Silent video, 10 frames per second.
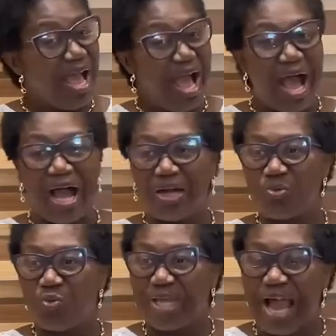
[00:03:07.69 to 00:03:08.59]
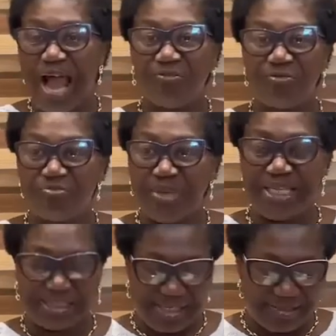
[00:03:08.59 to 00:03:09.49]
and we have
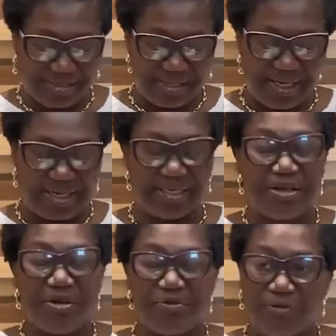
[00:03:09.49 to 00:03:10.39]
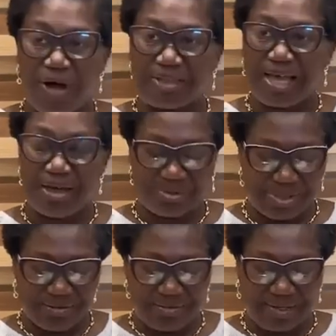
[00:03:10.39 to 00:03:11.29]
meetings in
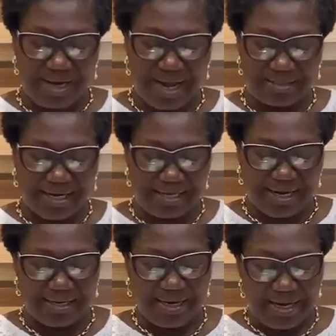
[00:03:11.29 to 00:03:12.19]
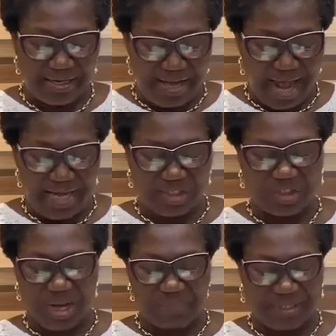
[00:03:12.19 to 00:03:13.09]
4,309
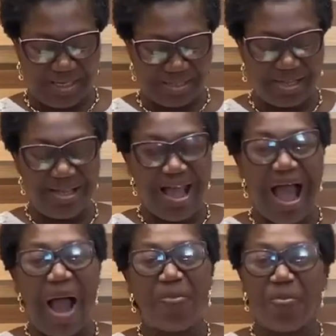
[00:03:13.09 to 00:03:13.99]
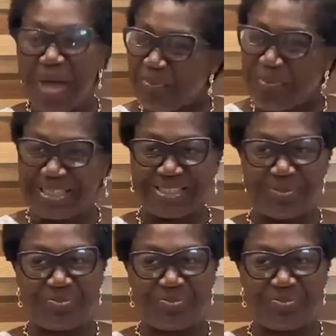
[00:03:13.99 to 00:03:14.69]
chapters. Our membership